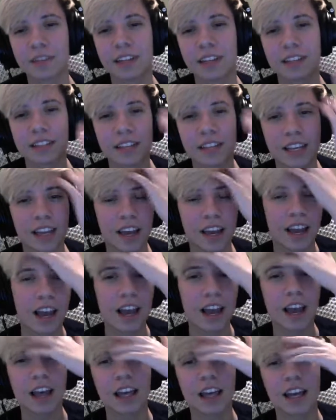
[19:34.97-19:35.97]
It's like
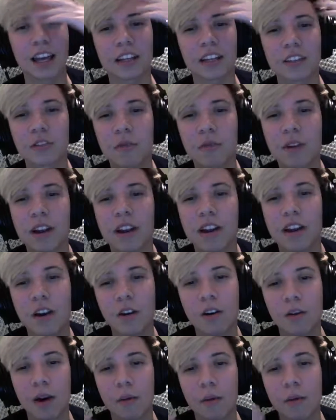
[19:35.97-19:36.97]
I just want to
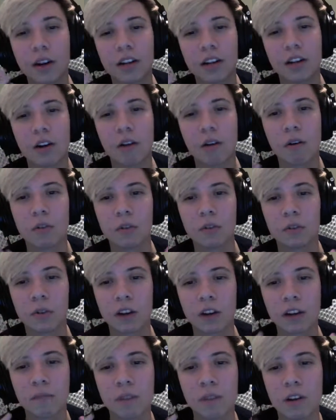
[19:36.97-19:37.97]
know. I want to know so it
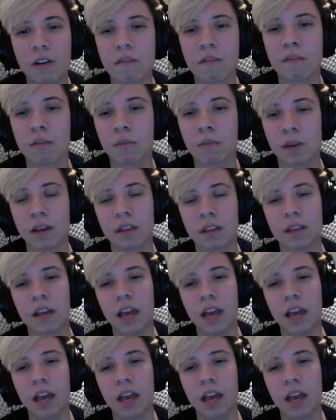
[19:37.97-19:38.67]
can be over with.